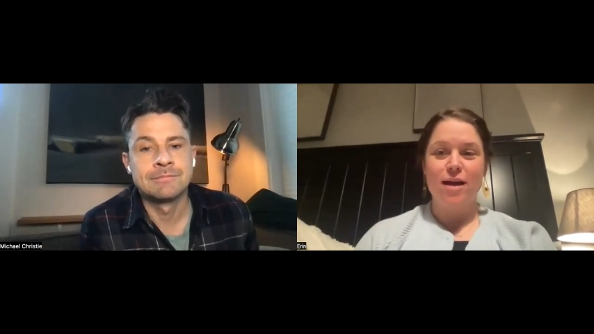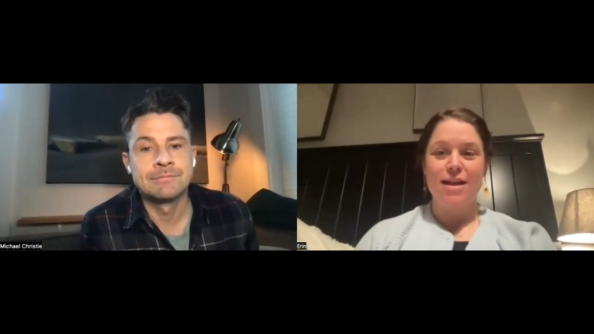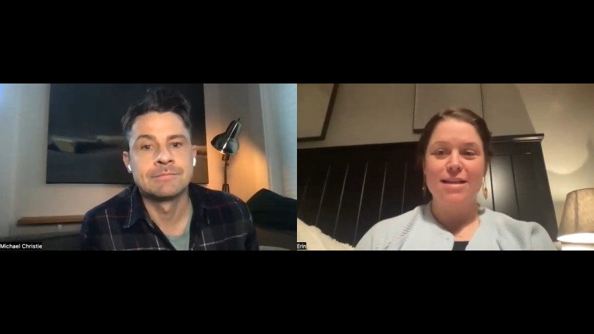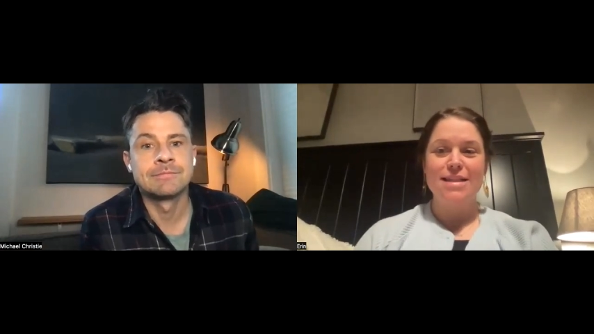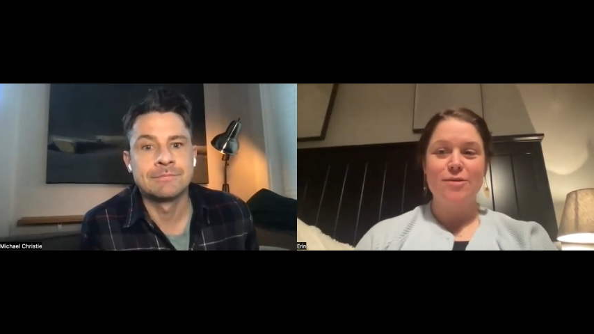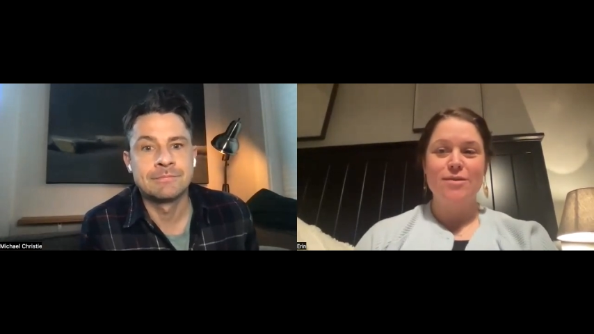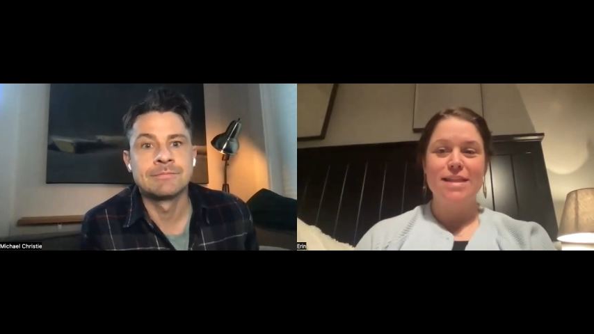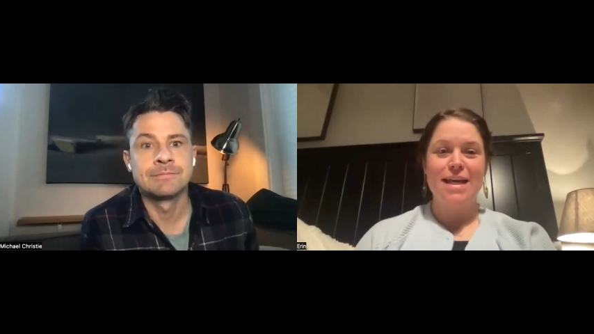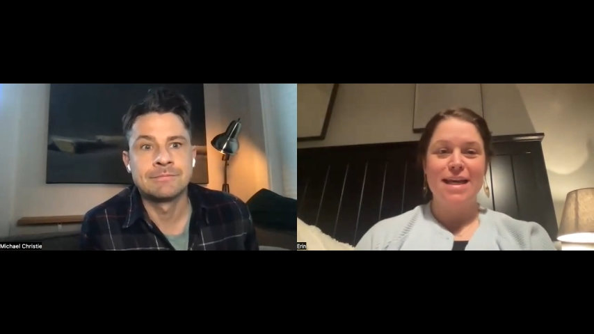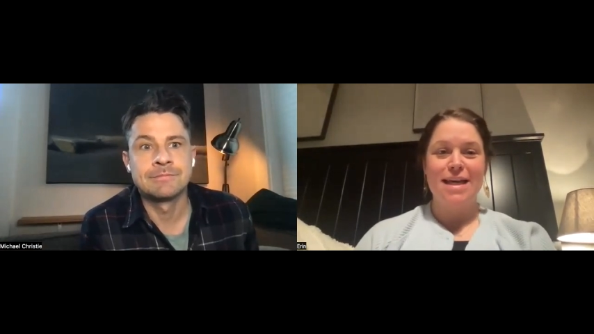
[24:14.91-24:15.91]
Speaker 1: and it
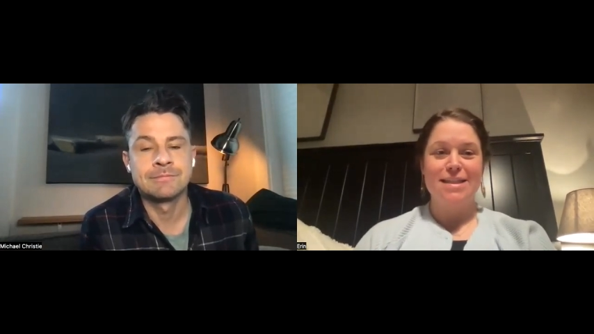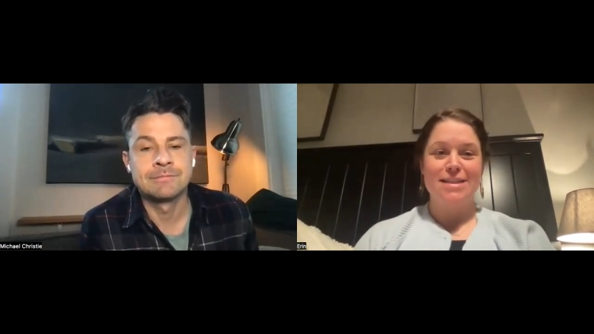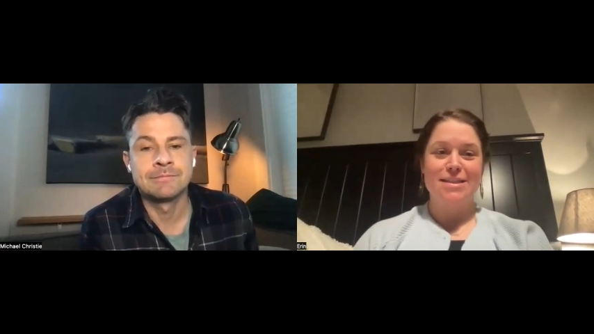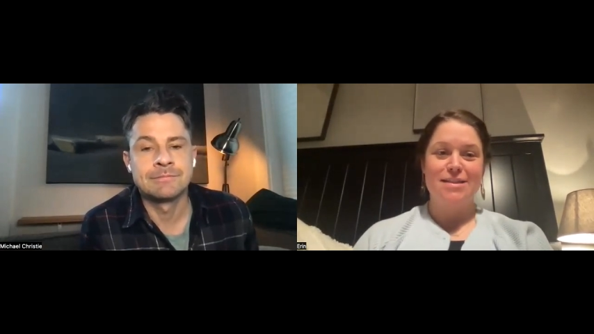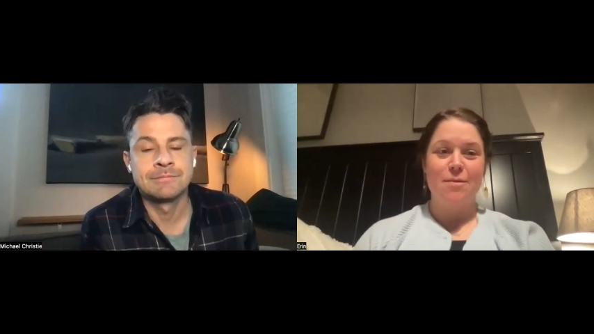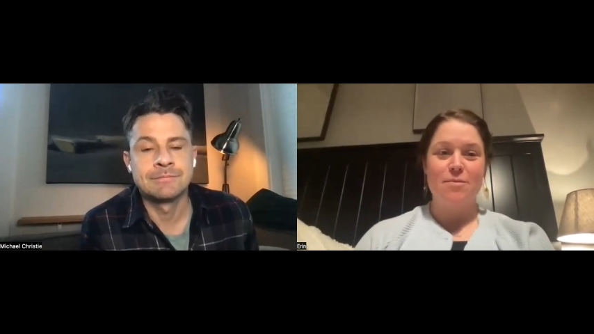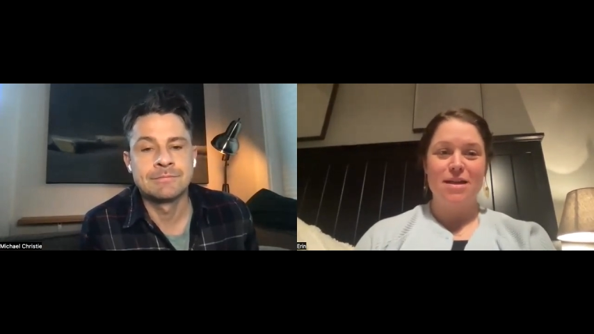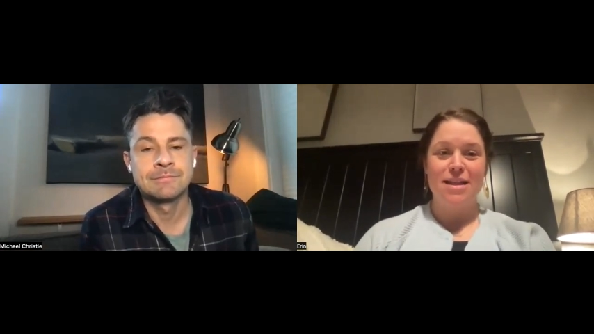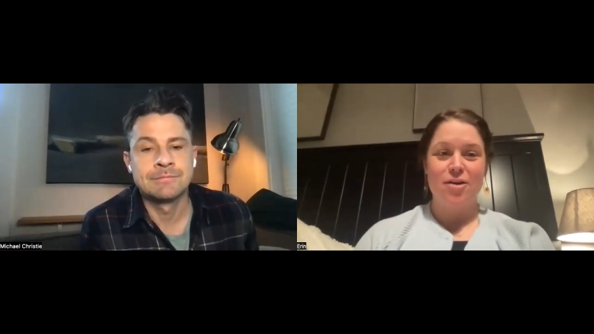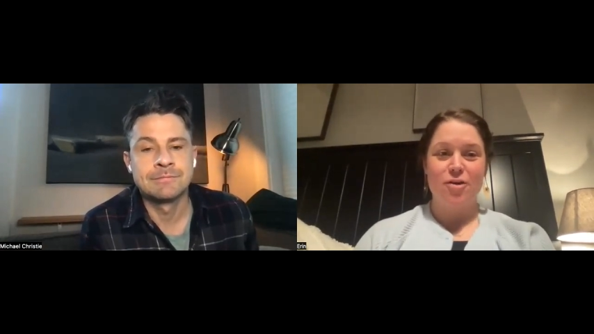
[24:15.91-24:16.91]
sounds like it's
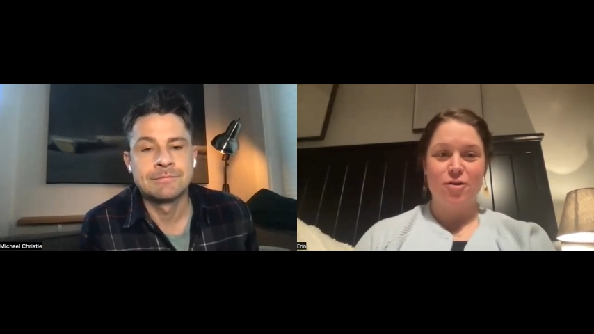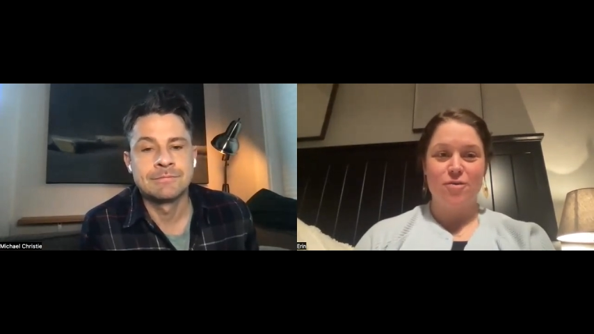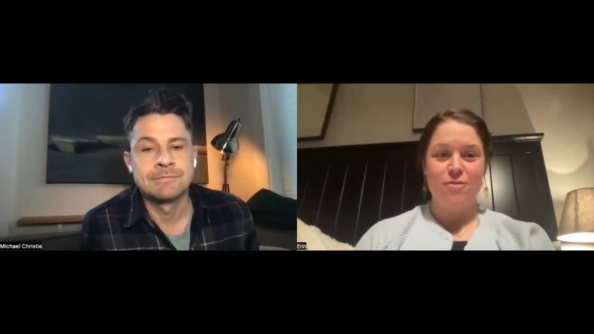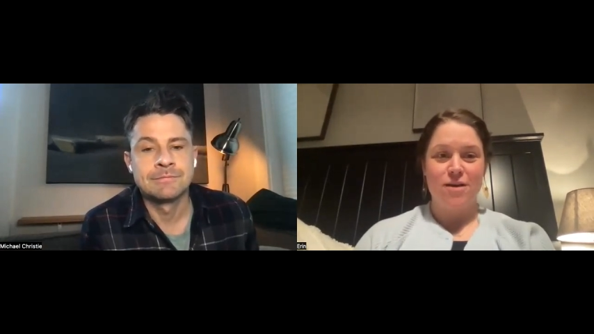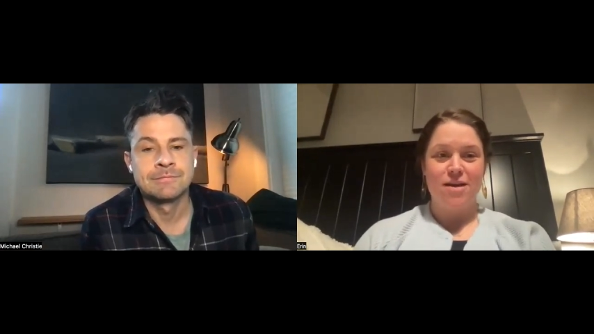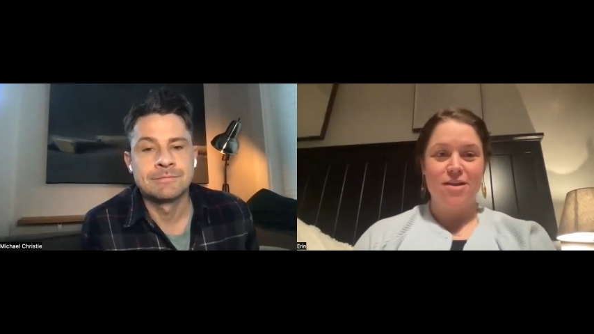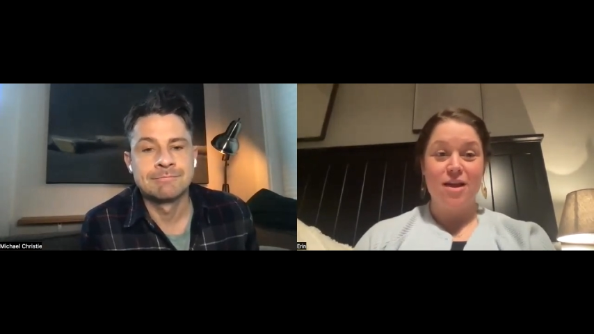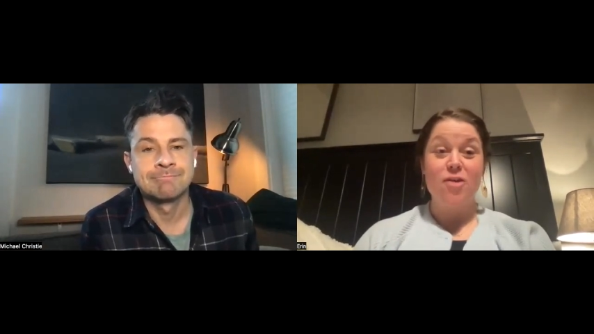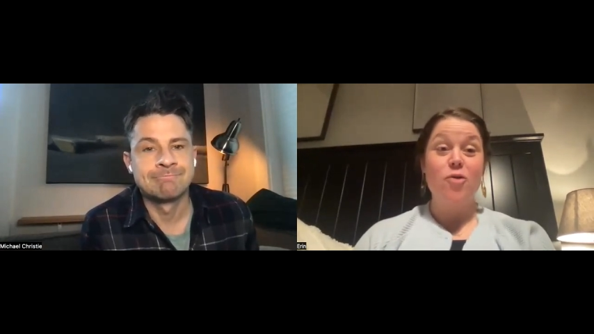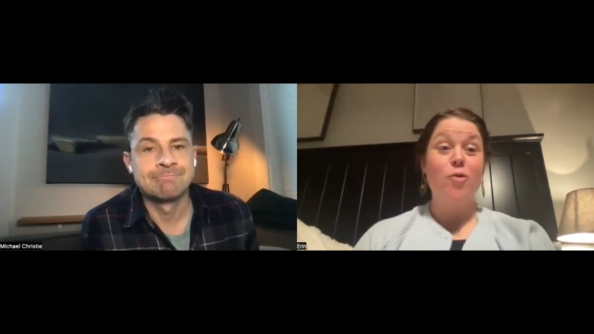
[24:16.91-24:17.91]
something that you're
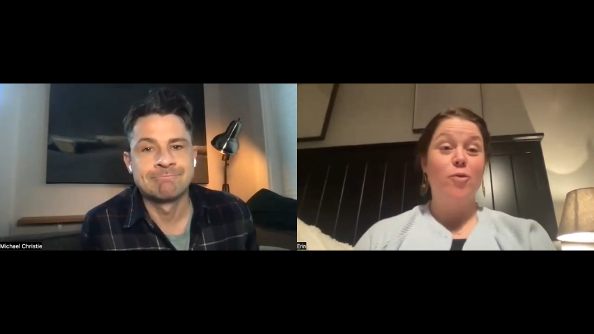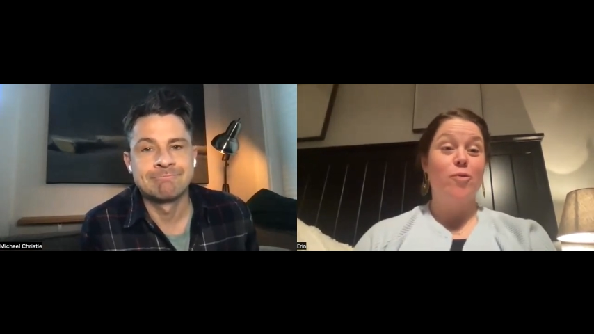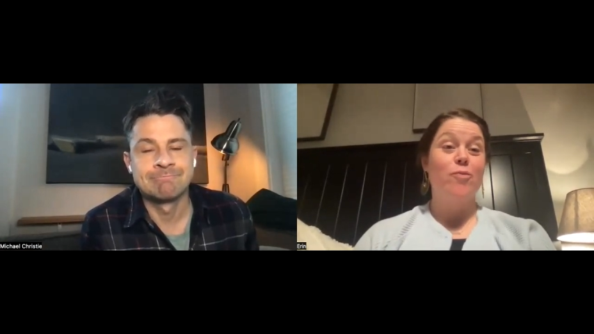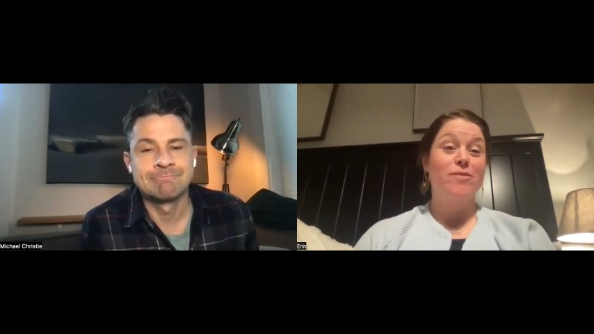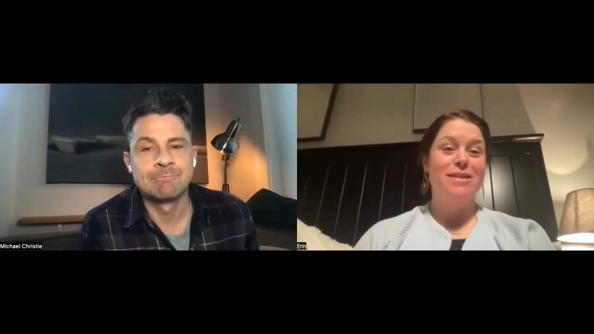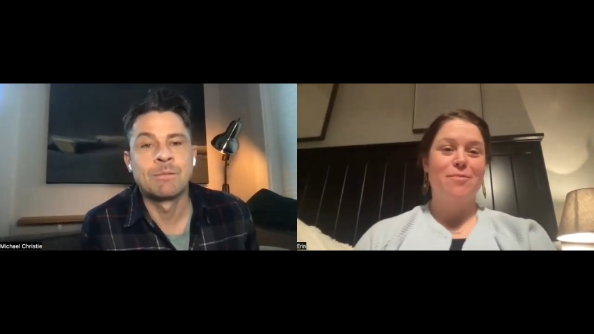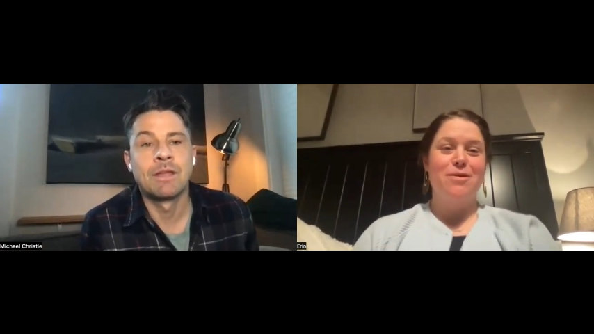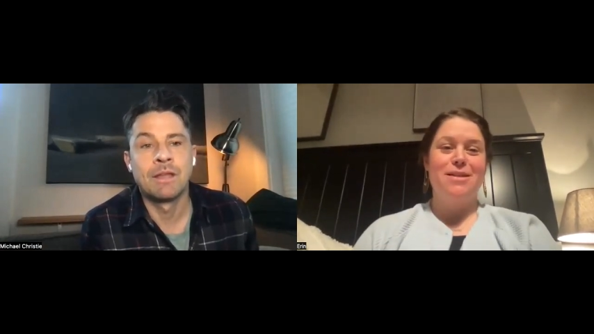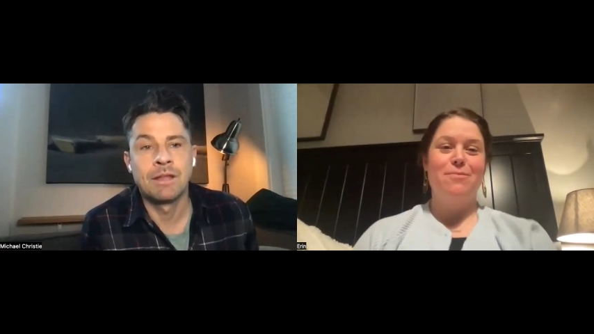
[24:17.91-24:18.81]
that you stumbled